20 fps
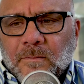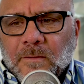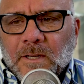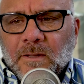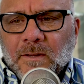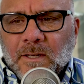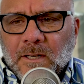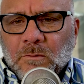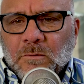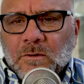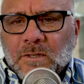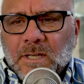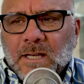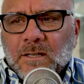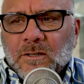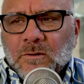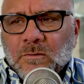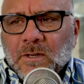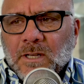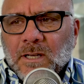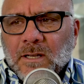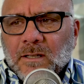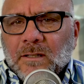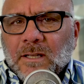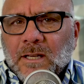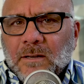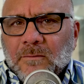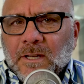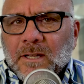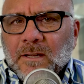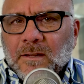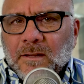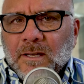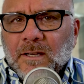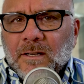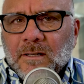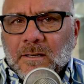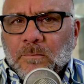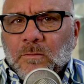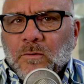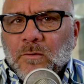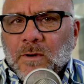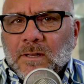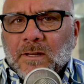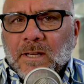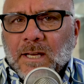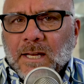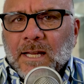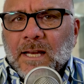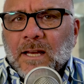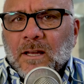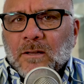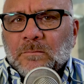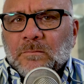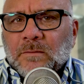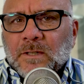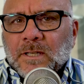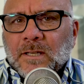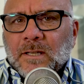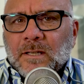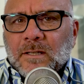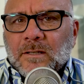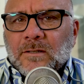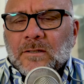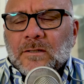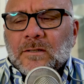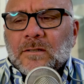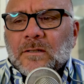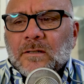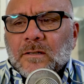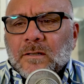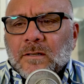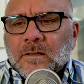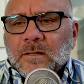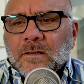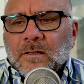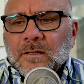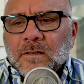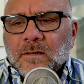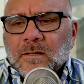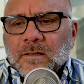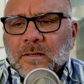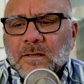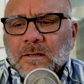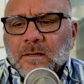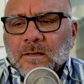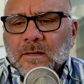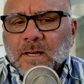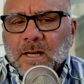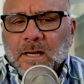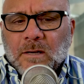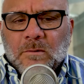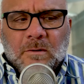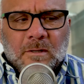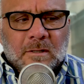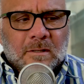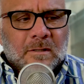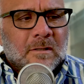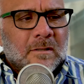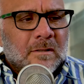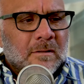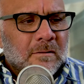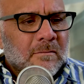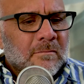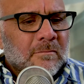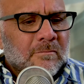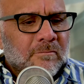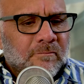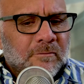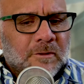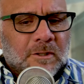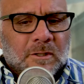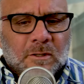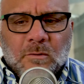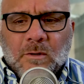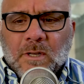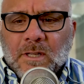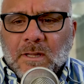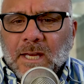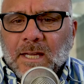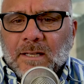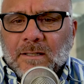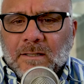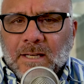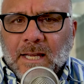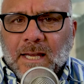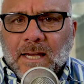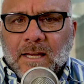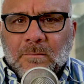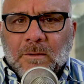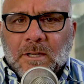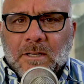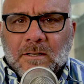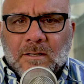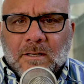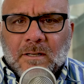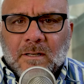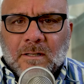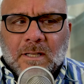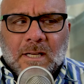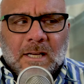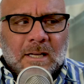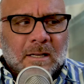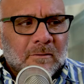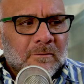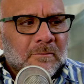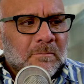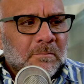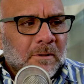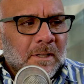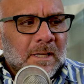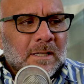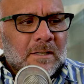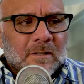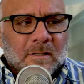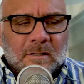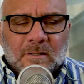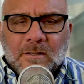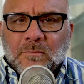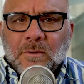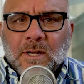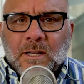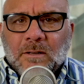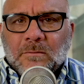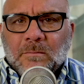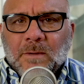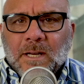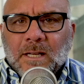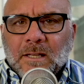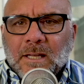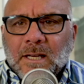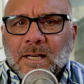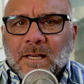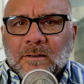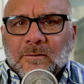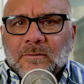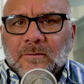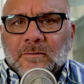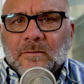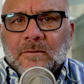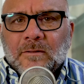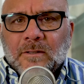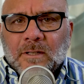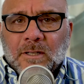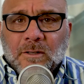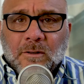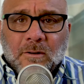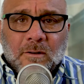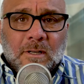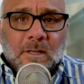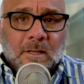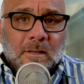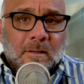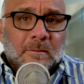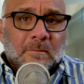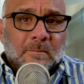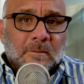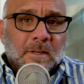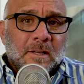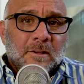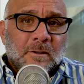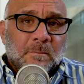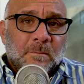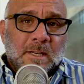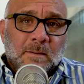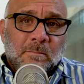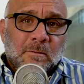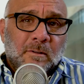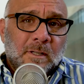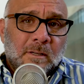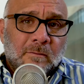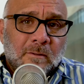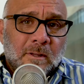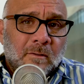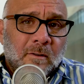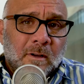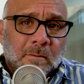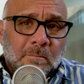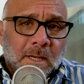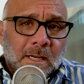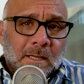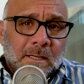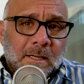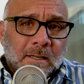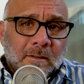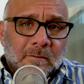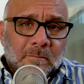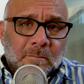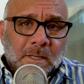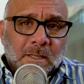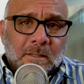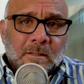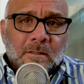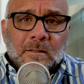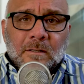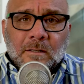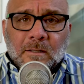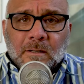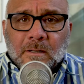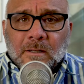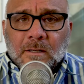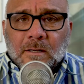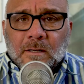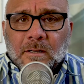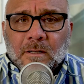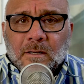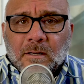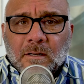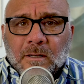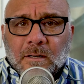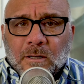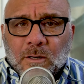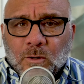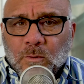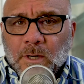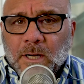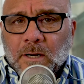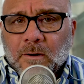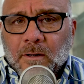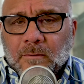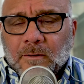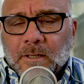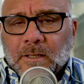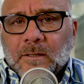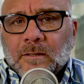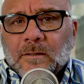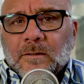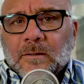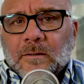And that it was actually a loving thing to point that out, because I was doing that damage in a lot of places around my life and hurting other people, even though I may not have been aware of it.